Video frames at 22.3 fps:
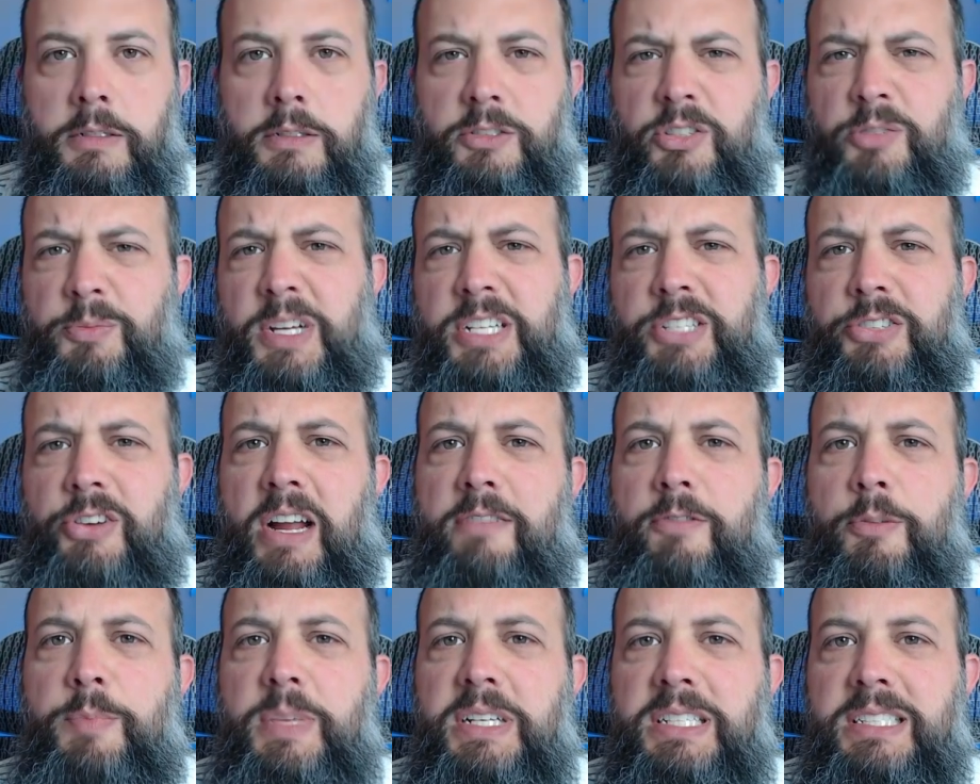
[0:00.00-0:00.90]
So to make sure I
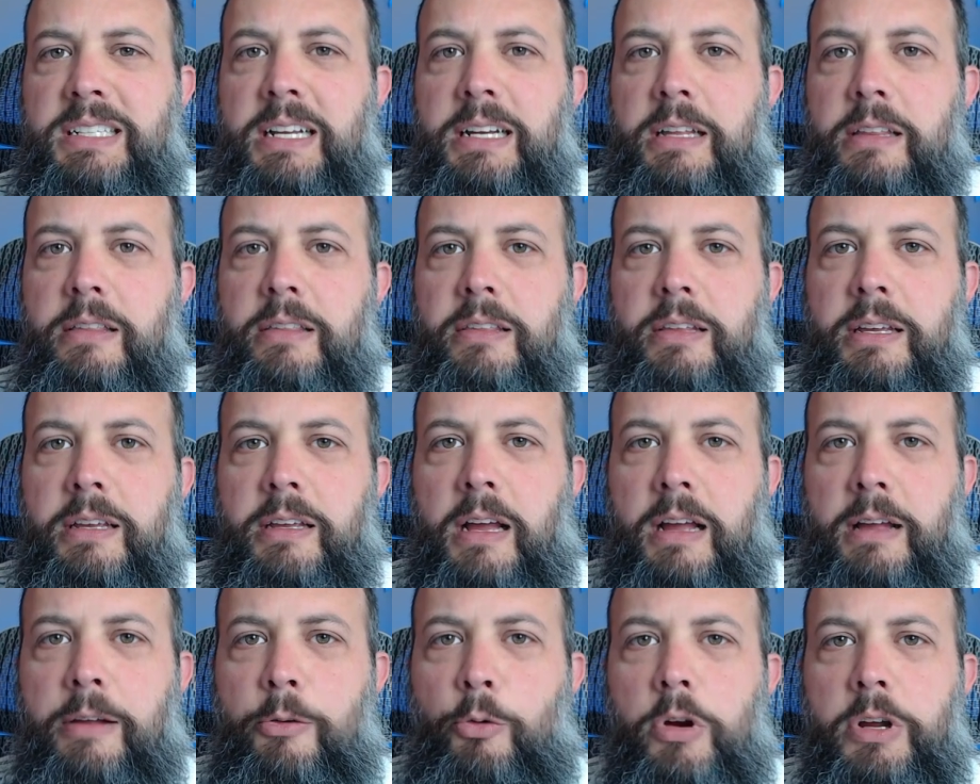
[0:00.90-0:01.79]
haven't missed anything,
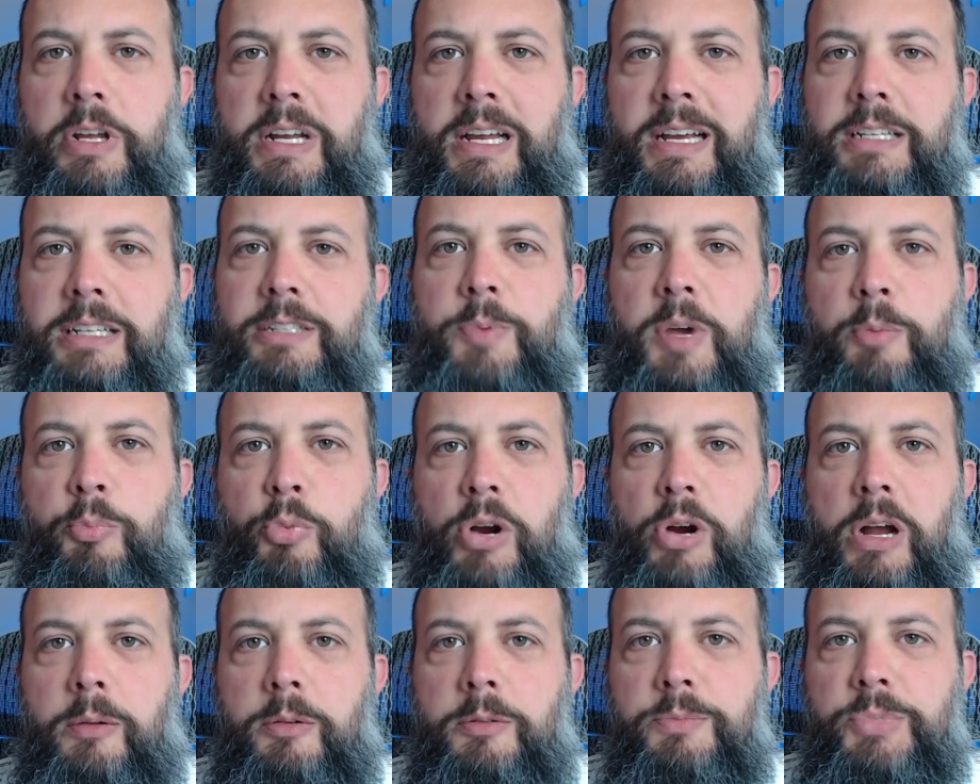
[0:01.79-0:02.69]
I organize my
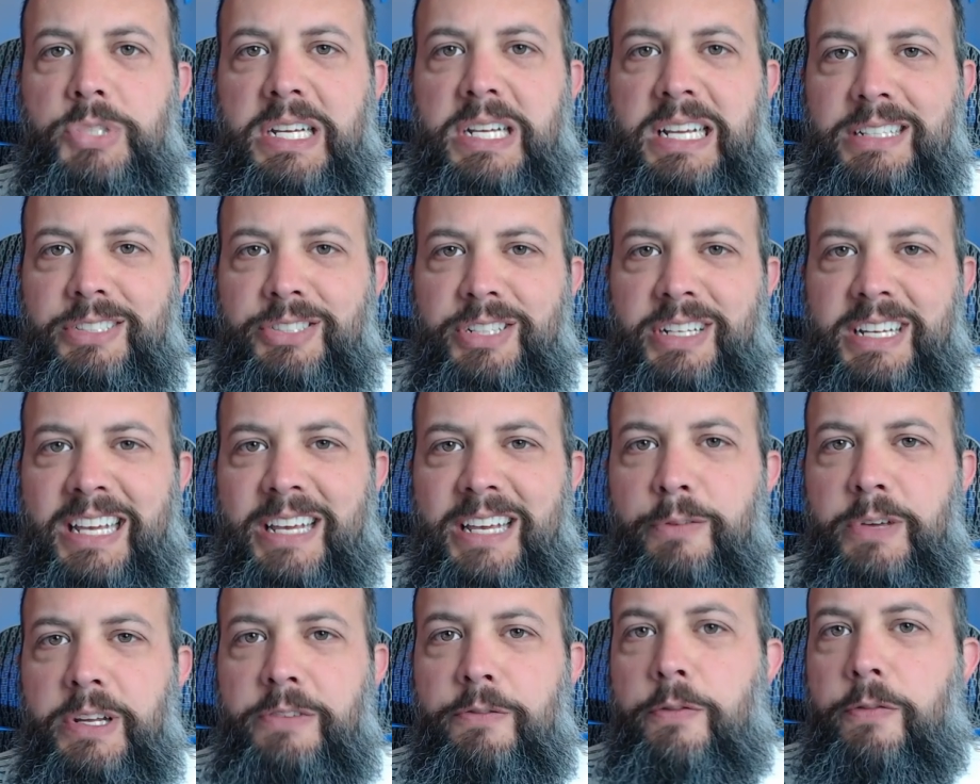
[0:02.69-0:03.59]
problems as
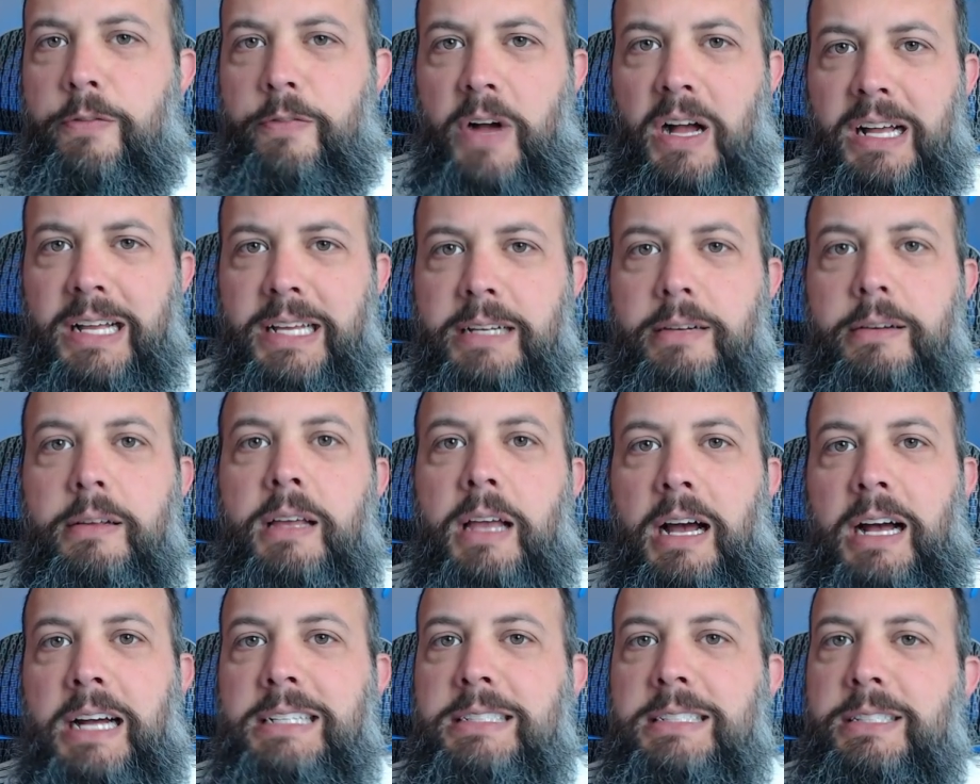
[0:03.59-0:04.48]
given, find,
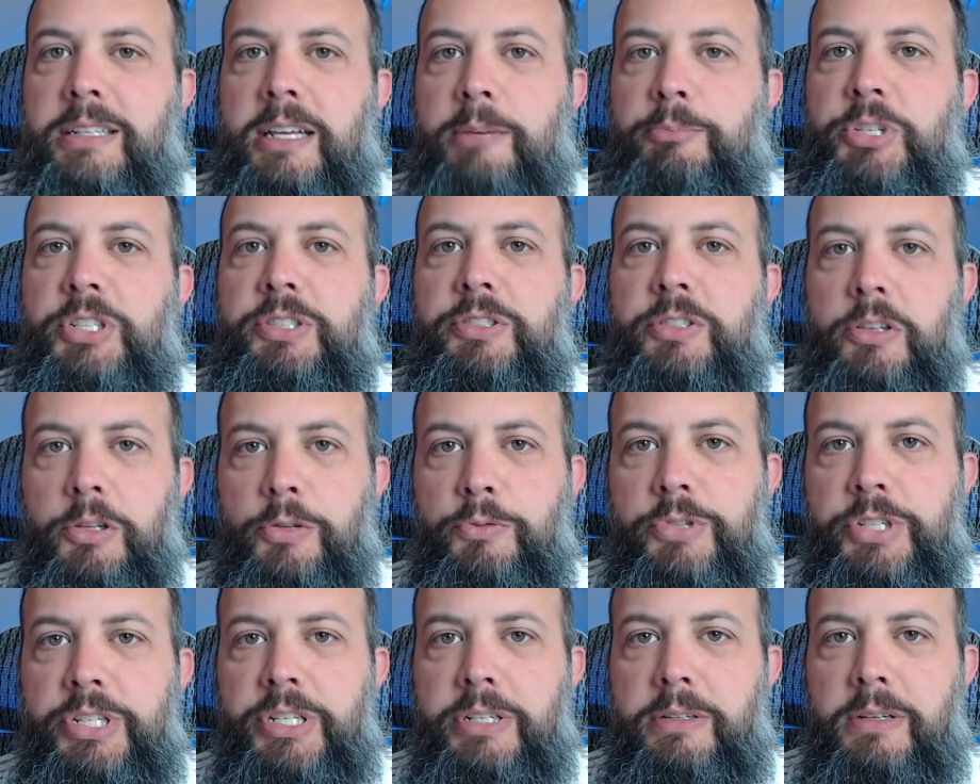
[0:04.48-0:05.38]
concept,
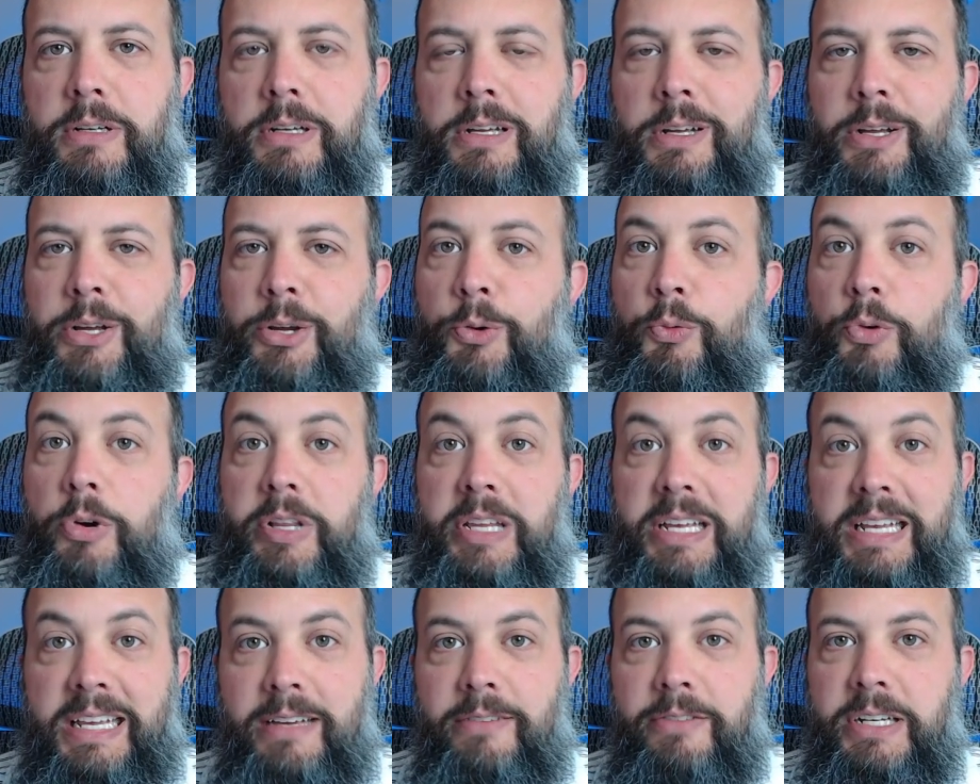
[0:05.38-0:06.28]
solution, where
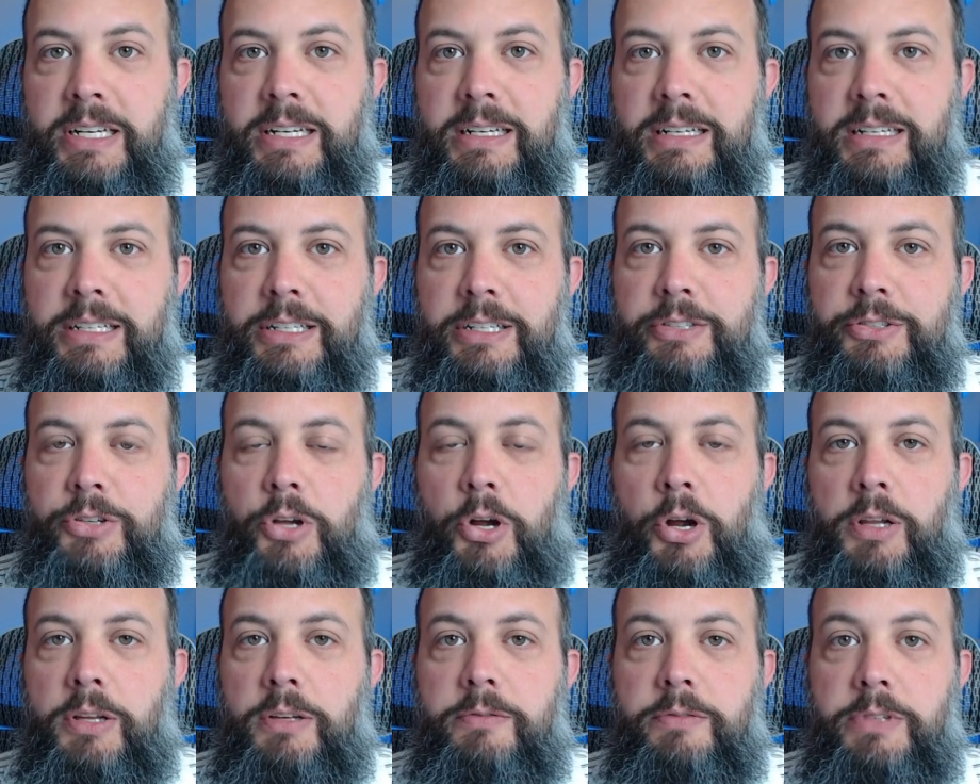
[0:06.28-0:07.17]
the given is
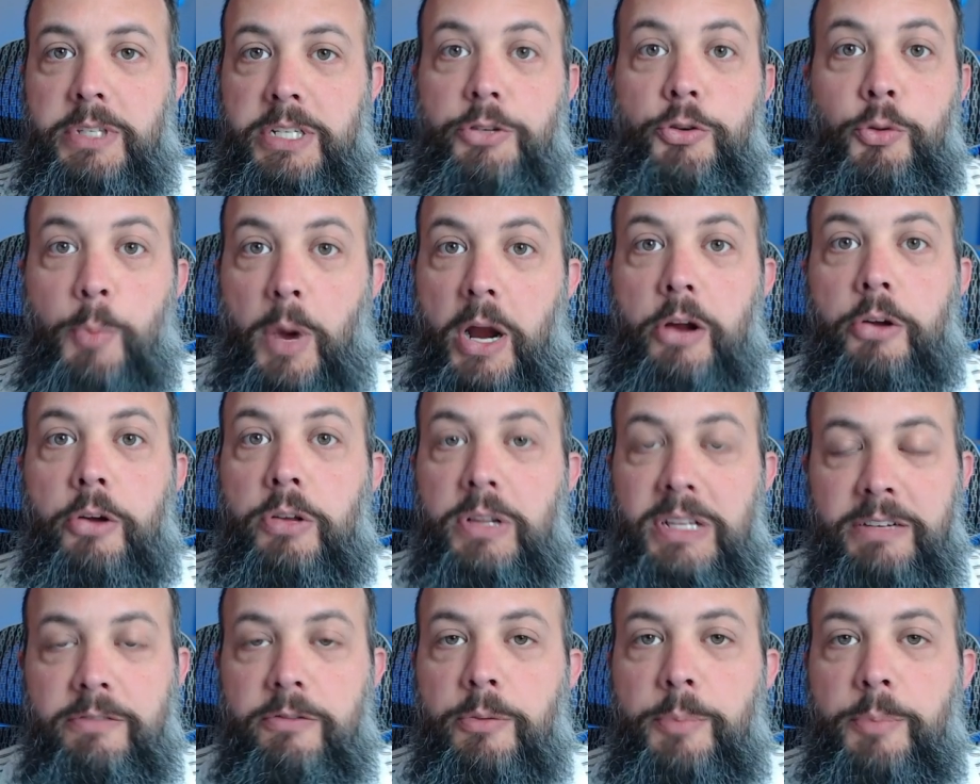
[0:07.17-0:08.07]
all of the
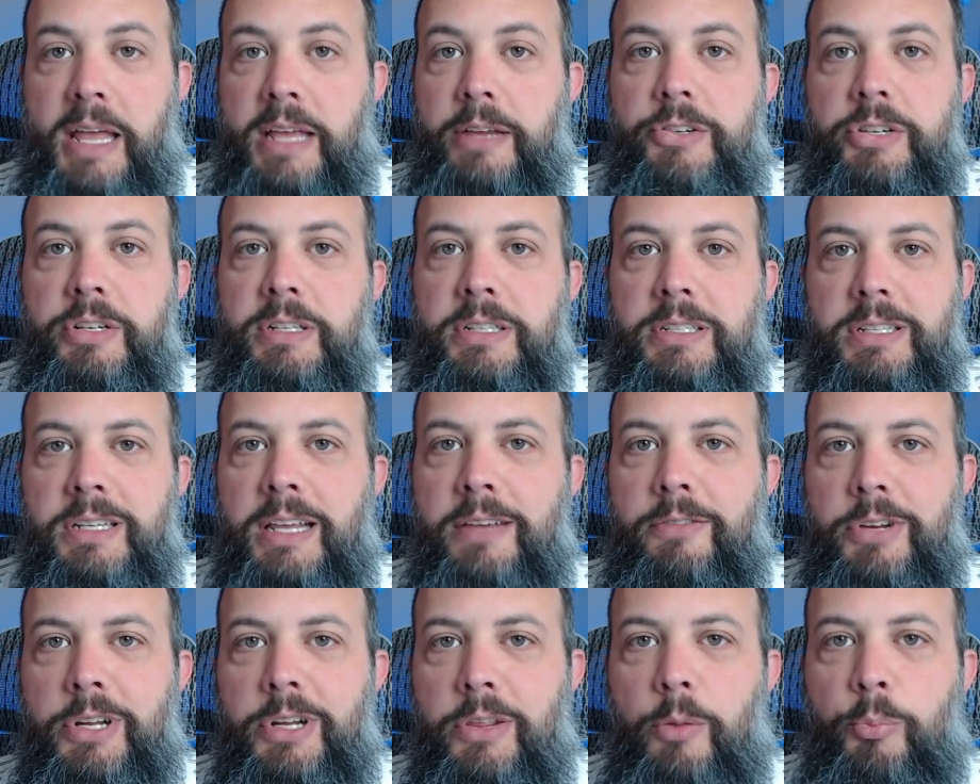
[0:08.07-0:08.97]
numerical information that's
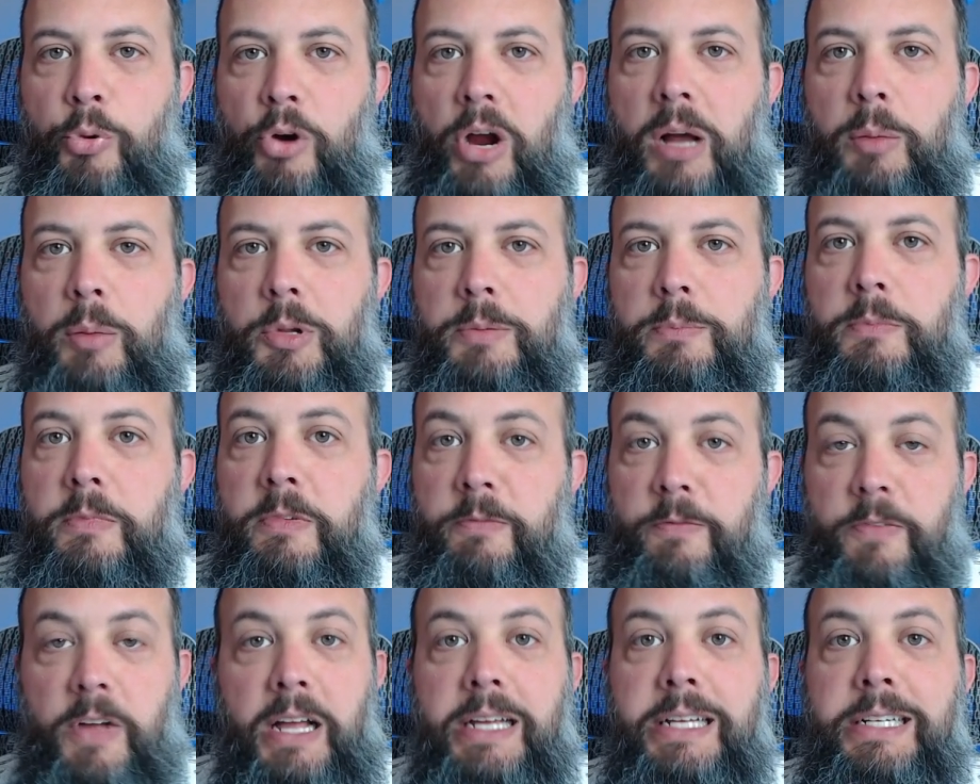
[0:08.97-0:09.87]
given in the problem.
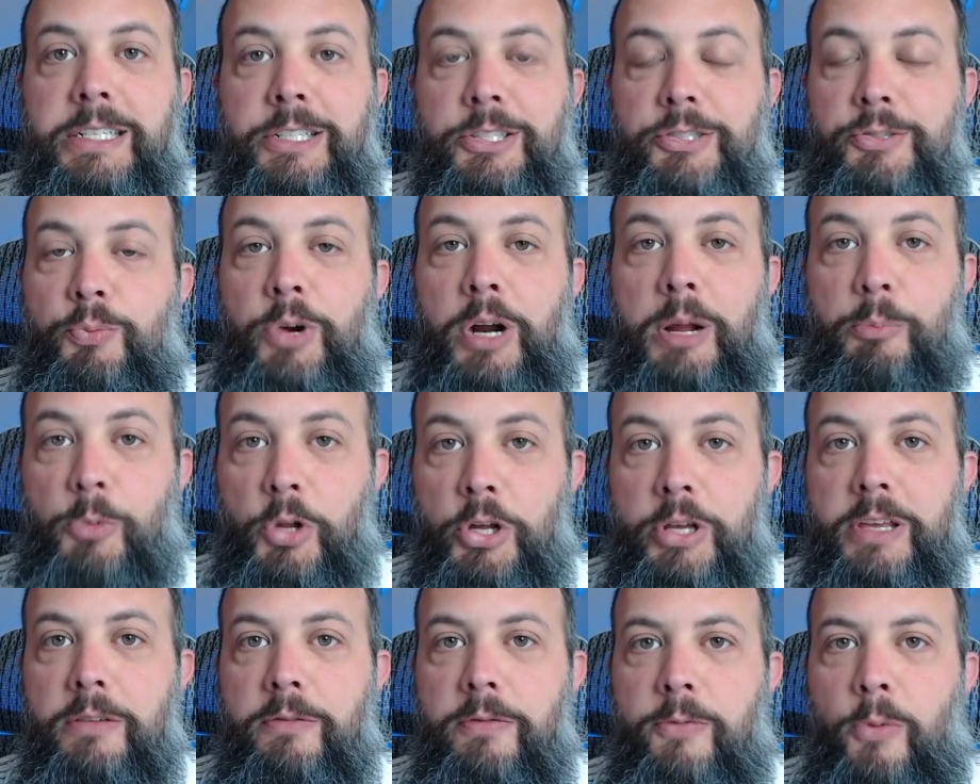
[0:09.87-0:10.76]
Find is what I'm
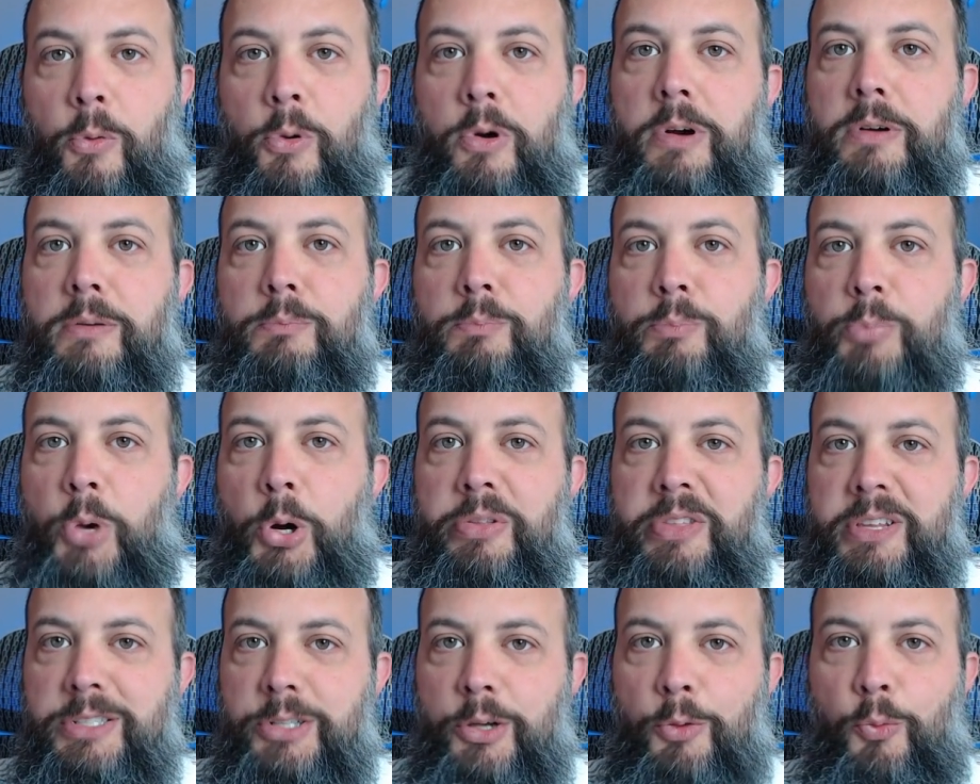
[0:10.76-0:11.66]
looking for,
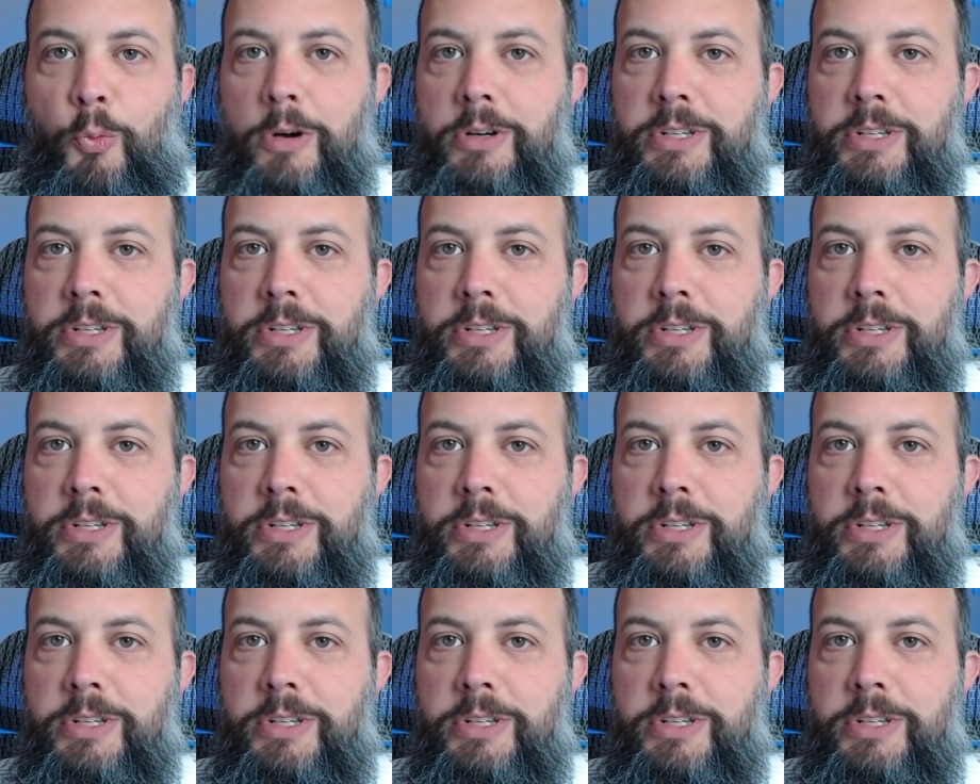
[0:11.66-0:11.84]
both as a word